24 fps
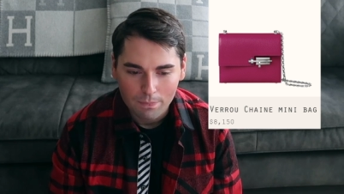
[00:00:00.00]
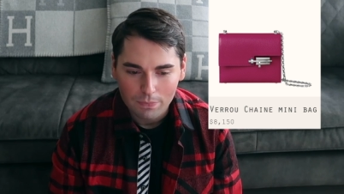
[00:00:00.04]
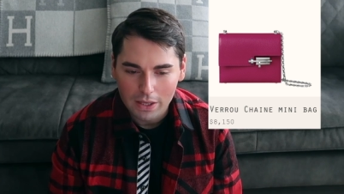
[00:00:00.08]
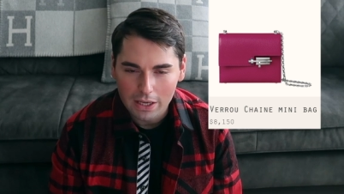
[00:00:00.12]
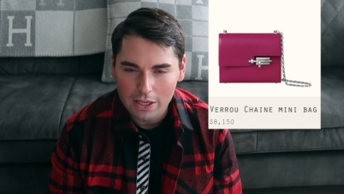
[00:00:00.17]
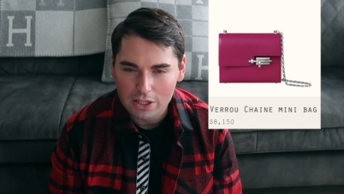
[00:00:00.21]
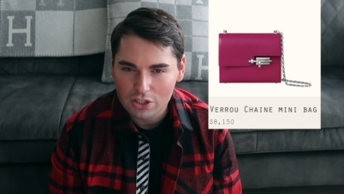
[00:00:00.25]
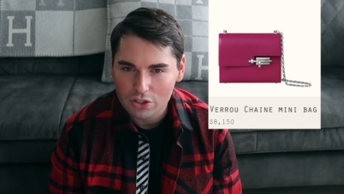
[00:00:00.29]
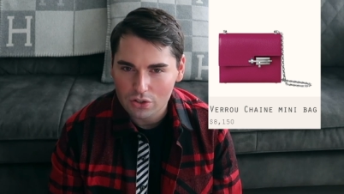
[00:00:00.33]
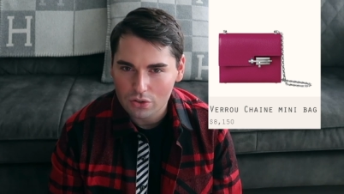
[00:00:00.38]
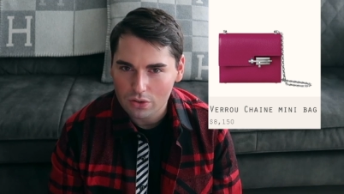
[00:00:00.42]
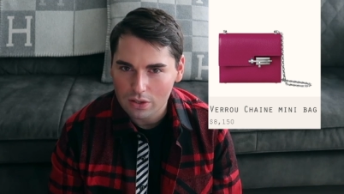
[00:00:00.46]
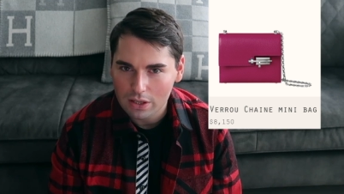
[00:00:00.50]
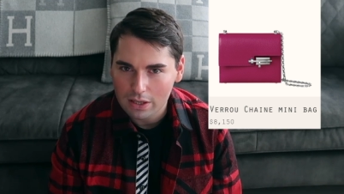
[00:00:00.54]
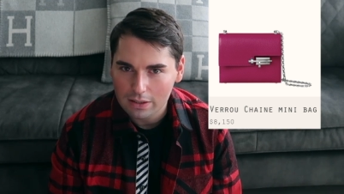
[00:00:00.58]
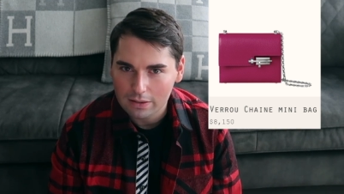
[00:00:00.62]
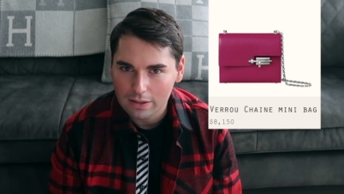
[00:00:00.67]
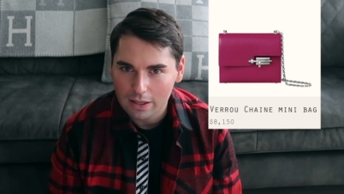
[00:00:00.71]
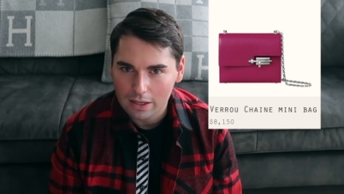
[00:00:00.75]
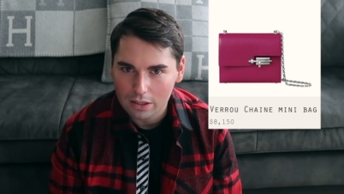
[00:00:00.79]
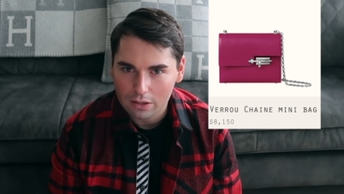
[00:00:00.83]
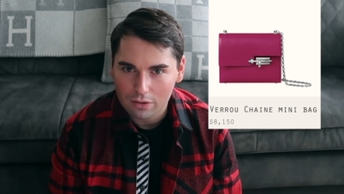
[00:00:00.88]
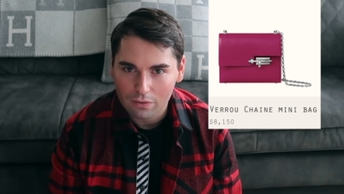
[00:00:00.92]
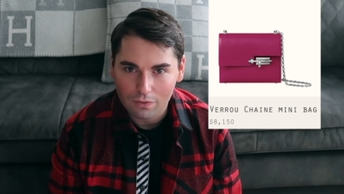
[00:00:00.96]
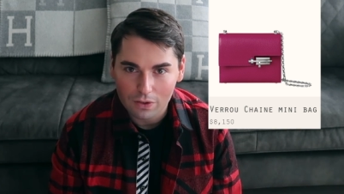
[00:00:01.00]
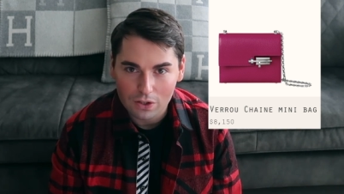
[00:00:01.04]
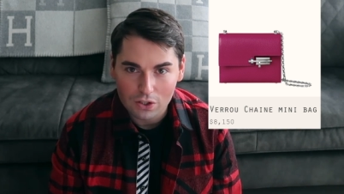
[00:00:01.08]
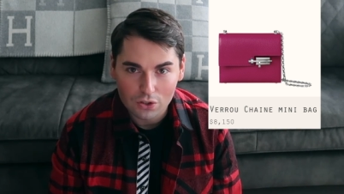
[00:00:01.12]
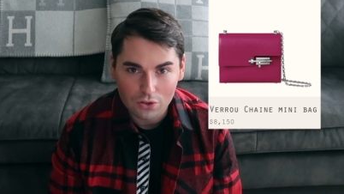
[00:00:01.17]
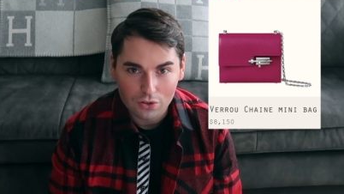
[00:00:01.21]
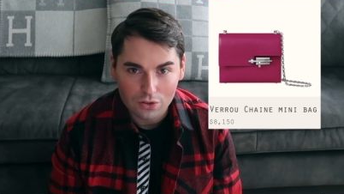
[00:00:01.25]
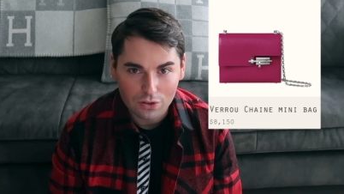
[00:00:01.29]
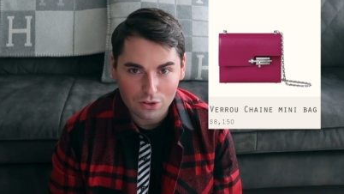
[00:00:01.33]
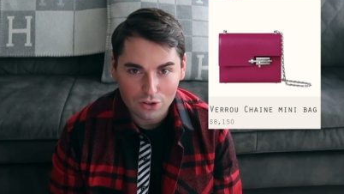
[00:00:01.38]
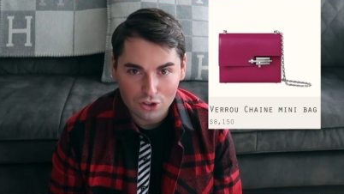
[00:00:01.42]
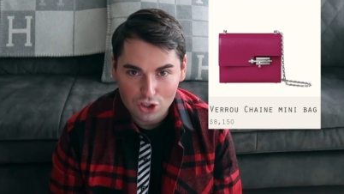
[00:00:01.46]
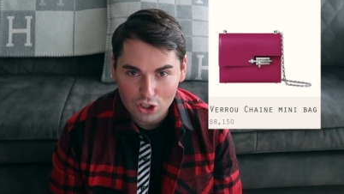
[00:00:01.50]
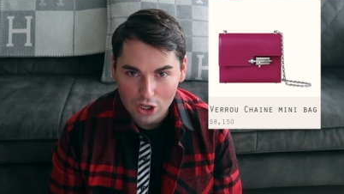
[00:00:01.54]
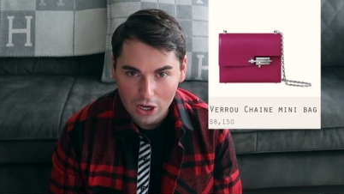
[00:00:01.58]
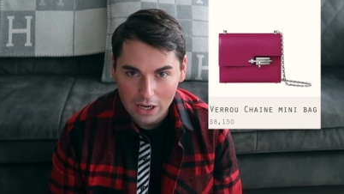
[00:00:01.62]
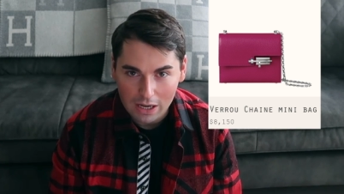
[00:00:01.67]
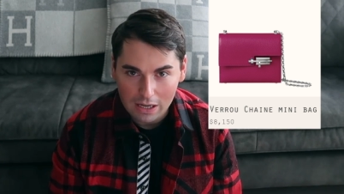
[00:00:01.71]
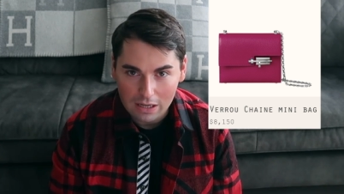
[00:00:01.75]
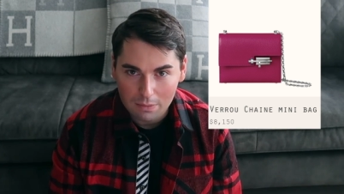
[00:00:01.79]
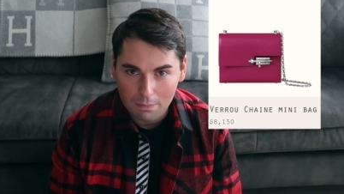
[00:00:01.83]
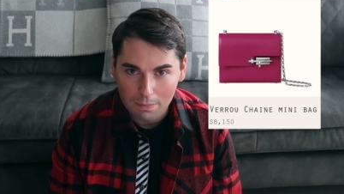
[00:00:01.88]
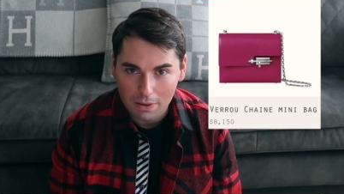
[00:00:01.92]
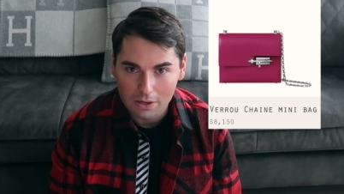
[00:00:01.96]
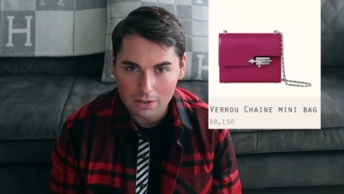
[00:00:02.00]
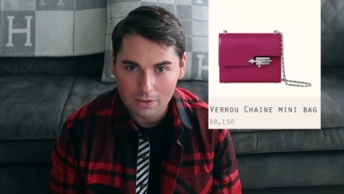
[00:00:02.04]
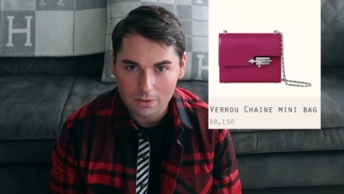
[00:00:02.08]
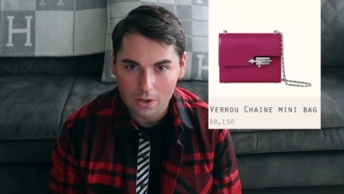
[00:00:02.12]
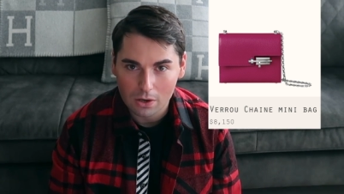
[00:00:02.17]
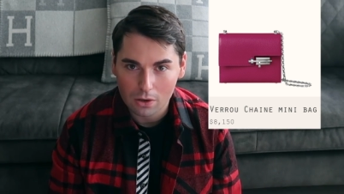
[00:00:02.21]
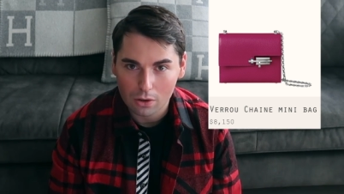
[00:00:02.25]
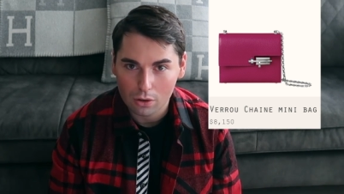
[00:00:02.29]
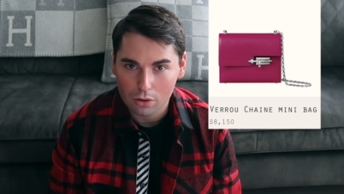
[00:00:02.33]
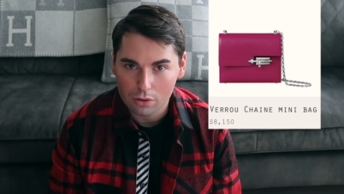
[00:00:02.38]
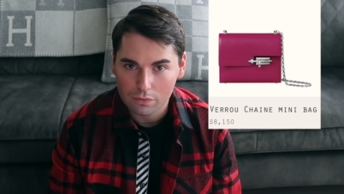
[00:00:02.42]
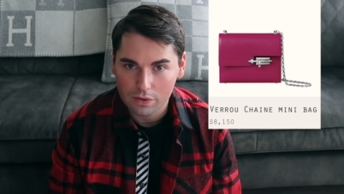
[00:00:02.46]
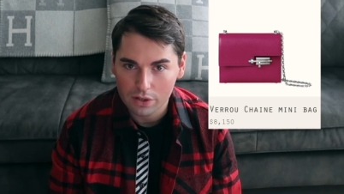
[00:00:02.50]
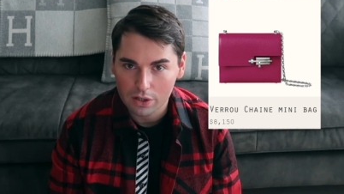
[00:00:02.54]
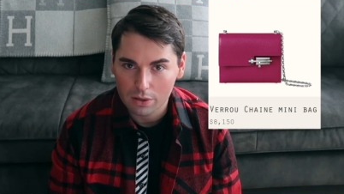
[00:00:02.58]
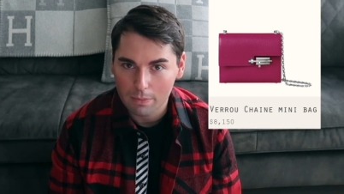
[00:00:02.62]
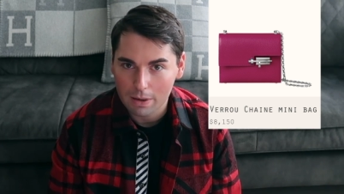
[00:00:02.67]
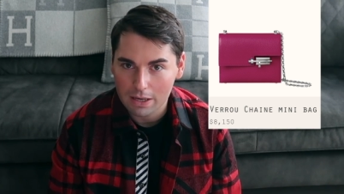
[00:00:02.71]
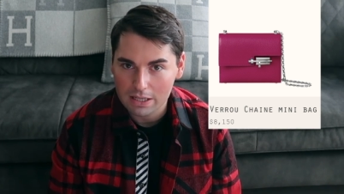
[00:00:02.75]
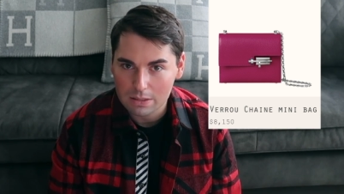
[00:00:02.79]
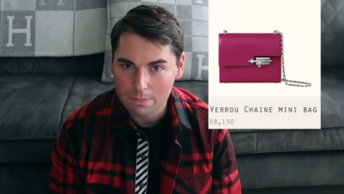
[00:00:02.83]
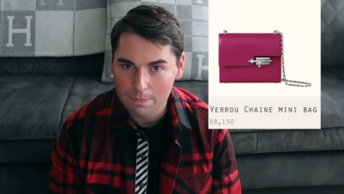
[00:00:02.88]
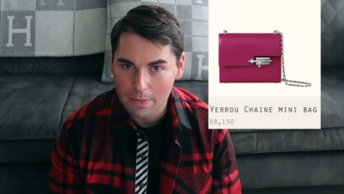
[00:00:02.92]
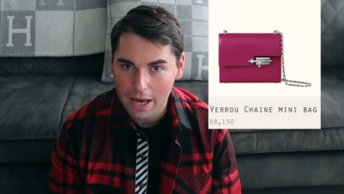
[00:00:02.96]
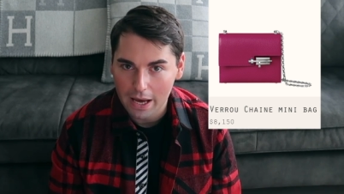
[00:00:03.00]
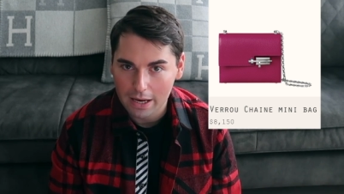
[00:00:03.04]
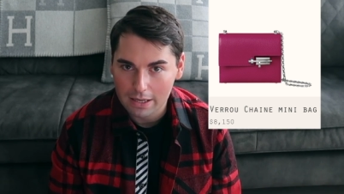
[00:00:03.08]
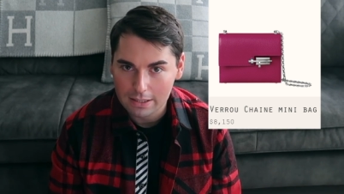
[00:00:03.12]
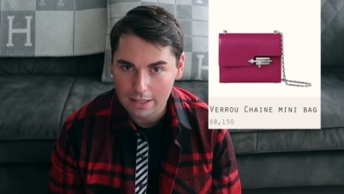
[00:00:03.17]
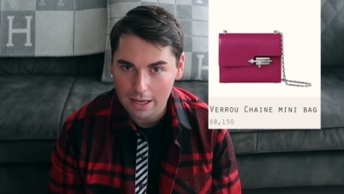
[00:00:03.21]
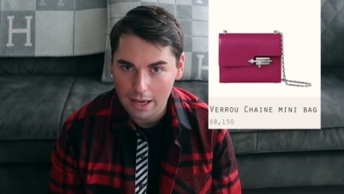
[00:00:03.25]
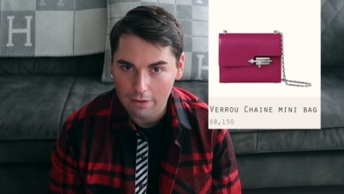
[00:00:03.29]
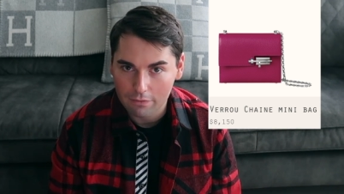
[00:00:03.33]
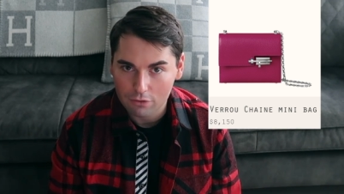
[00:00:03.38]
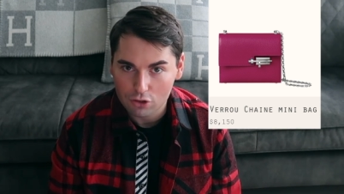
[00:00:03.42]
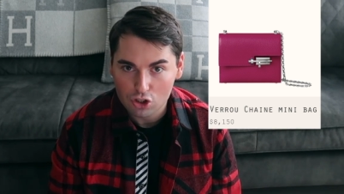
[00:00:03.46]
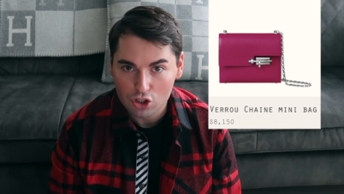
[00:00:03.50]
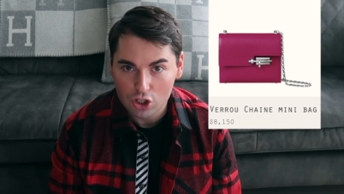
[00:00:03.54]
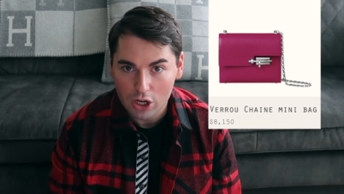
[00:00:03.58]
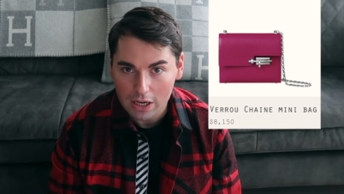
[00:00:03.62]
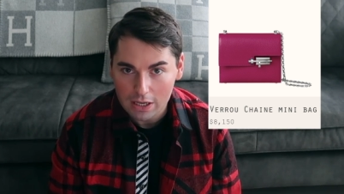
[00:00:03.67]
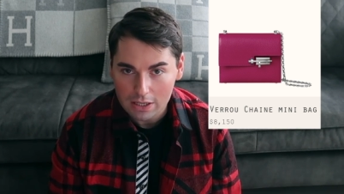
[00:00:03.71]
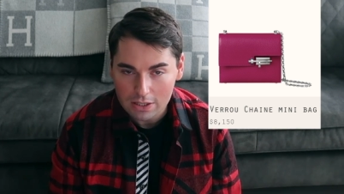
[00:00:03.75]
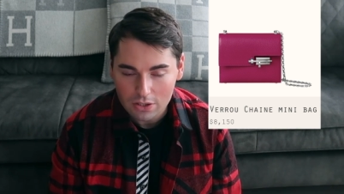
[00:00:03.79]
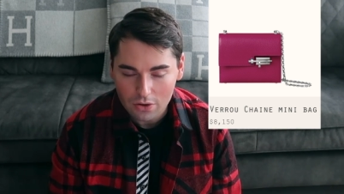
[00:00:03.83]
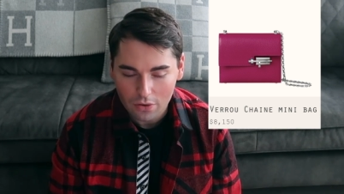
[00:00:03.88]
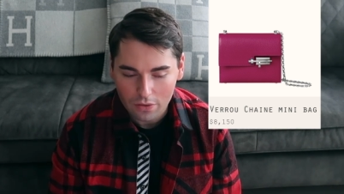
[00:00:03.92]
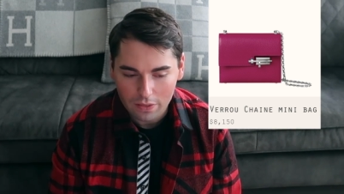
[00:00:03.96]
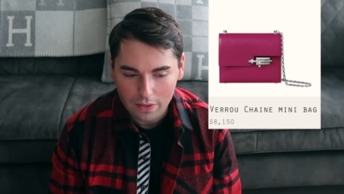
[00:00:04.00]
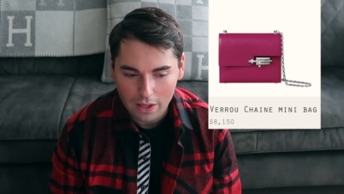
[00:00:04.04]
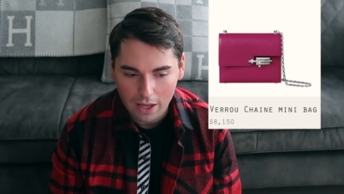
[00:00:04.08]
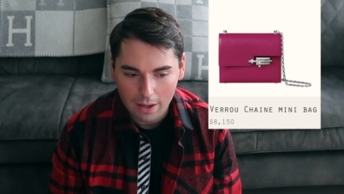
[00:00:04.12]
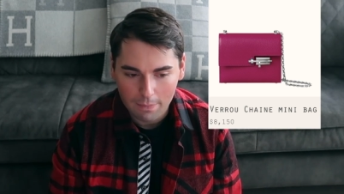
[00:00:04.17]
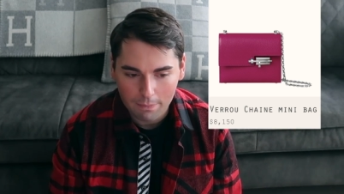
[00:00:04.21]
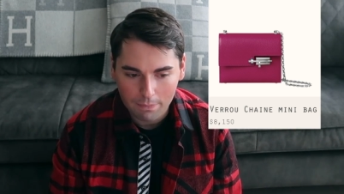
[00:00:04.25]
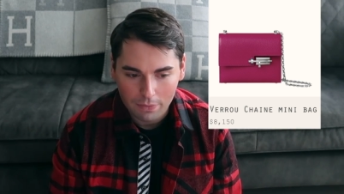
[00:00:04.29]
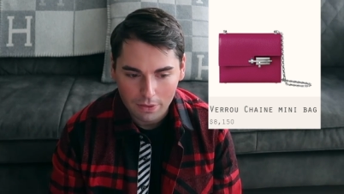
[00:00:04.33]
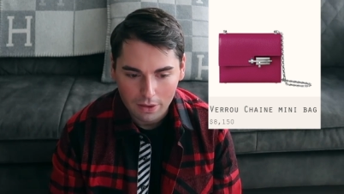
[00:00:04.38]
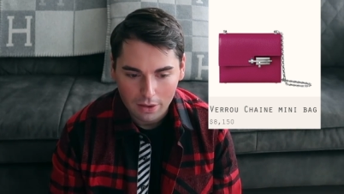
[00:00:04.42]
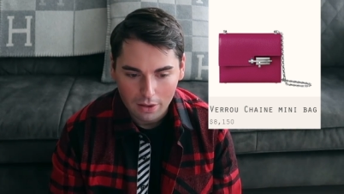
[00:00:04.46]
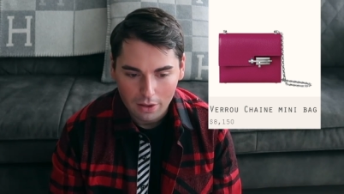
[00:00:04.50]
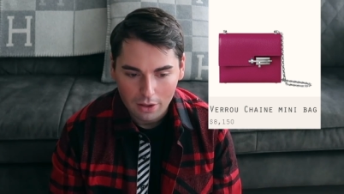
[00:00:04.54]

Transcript: It's unique that it features a chain because not a lot of Hermes bags have chains on them.